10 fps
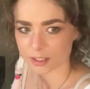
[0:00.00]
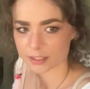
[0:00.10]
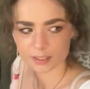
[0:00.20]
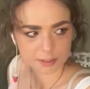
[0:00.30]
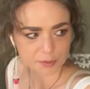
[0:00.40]

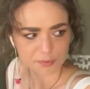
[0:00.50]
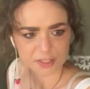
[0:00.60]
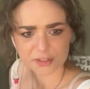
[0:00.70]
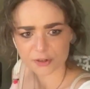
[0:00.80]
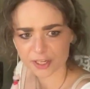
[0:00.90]
Is it
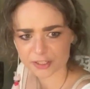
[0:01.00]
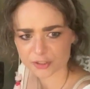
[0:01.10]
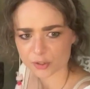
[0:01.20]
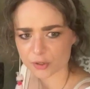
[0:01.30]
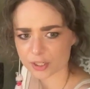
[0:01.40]
something
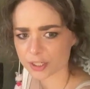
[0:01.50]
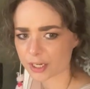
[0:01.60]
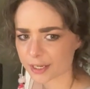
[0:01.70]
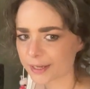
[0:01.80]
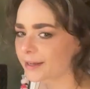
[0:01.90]
serious, or
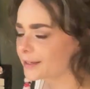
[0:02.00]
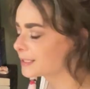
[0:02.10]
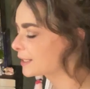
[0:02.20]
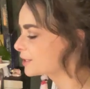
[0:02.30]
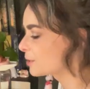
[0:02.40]

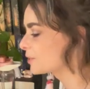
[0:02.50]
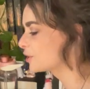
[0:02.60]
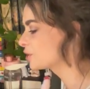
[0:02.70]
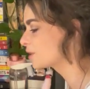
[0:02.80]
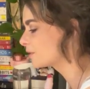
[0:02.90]
is it
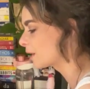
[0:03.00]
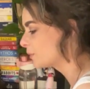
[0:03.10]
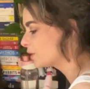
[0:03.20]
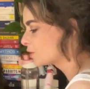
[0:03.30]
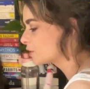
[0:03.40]
something that
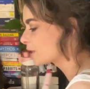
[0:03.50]
we could